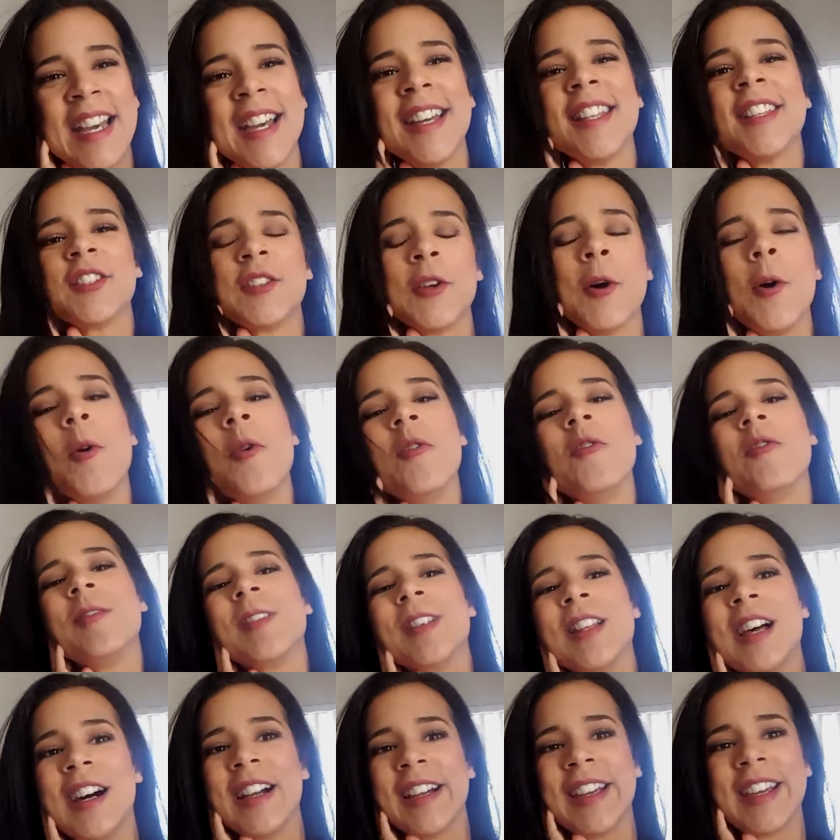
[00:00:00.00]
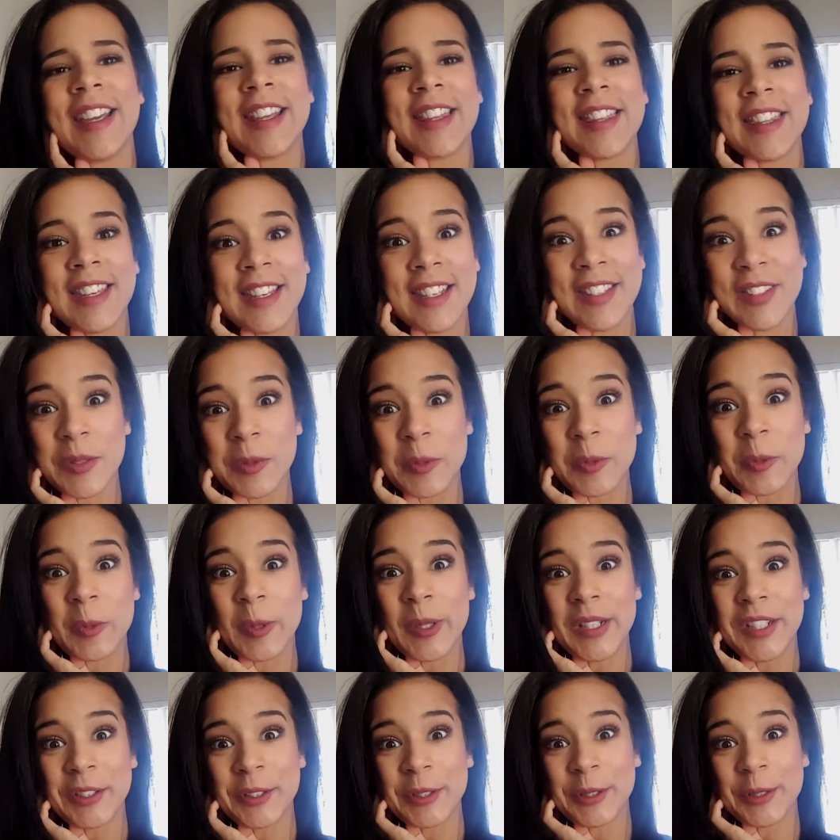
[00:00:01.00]
this whole vlogging thing is
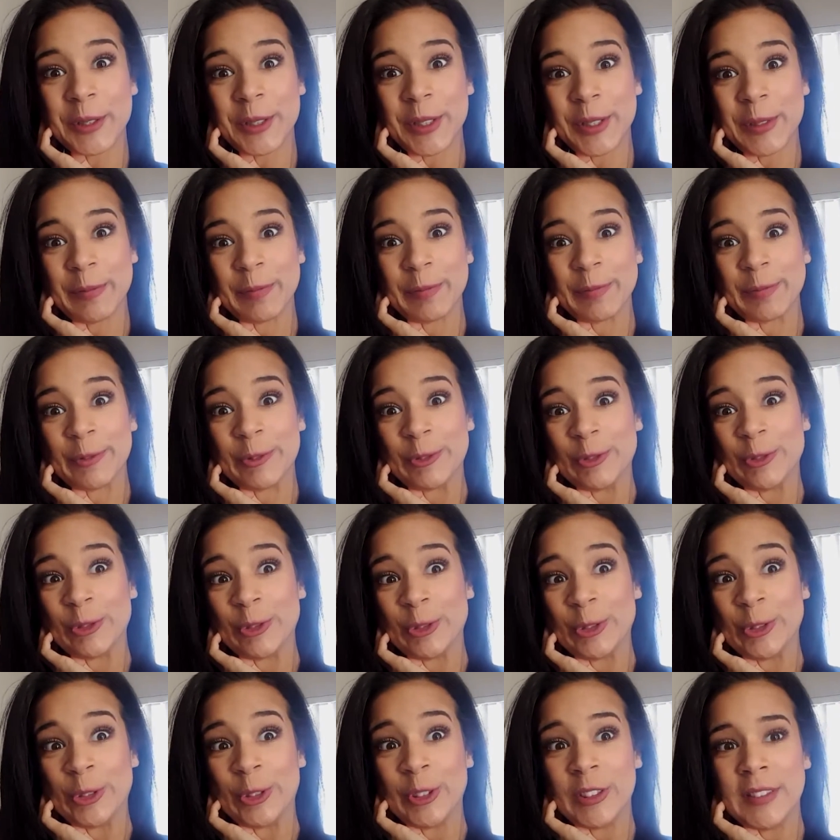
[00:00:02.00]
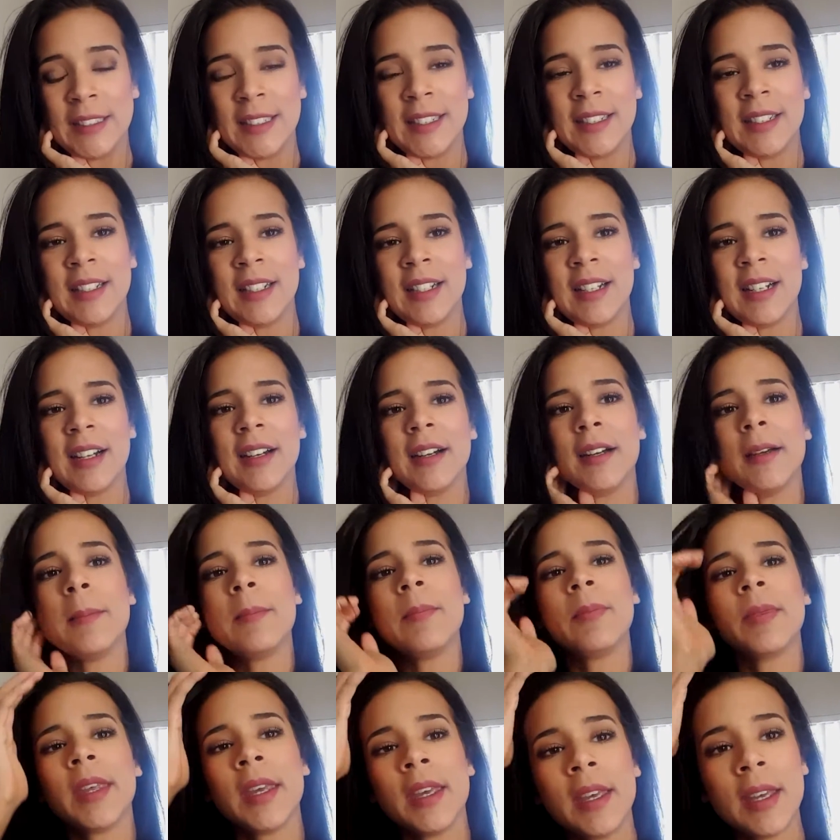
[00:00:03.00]
weird. All right,
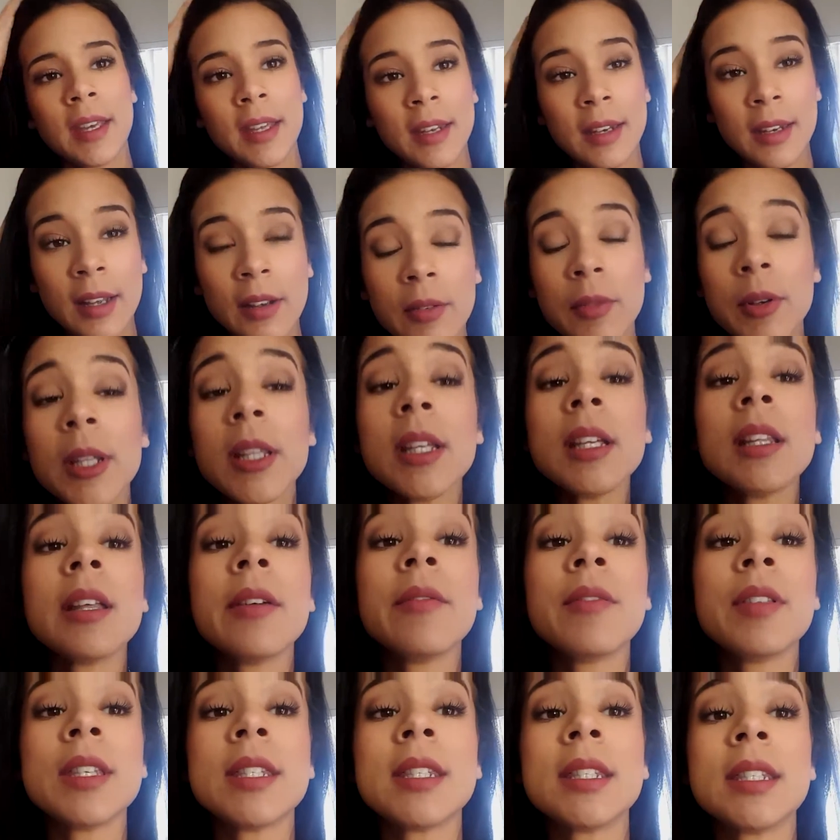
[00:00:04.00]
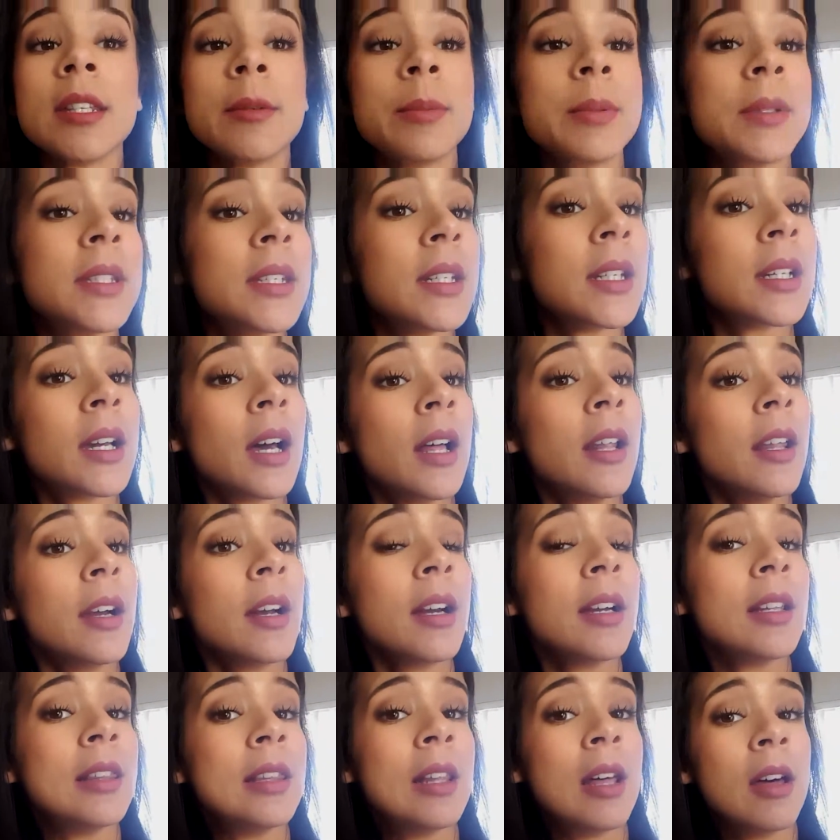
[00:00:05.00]
and I really love this lipstick color.
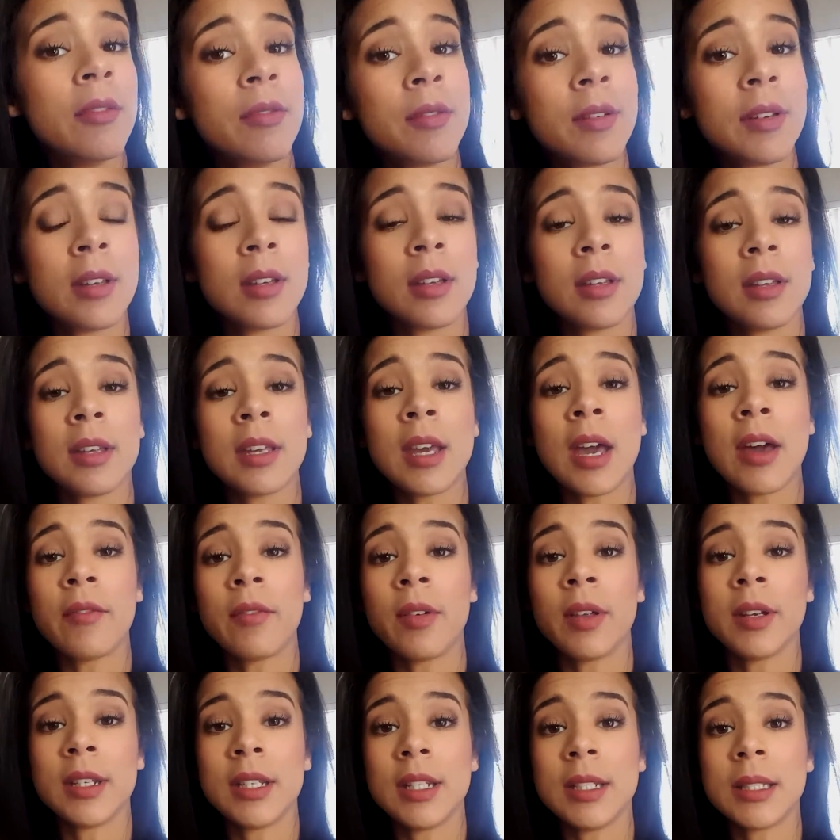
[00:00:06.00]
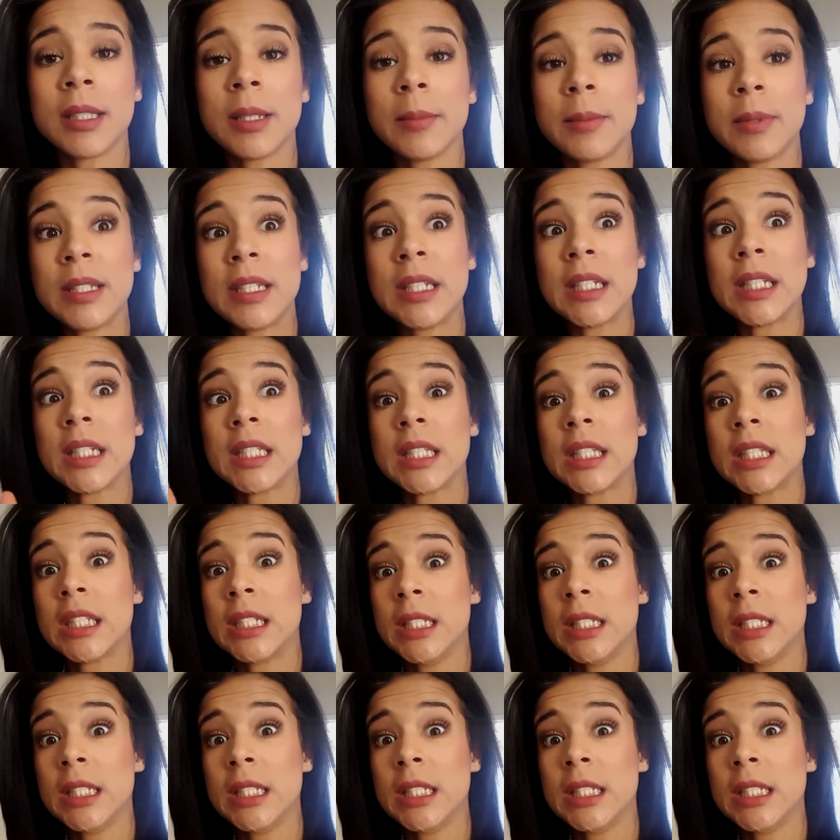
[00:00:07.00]
I love Kat Von D's lipsticks.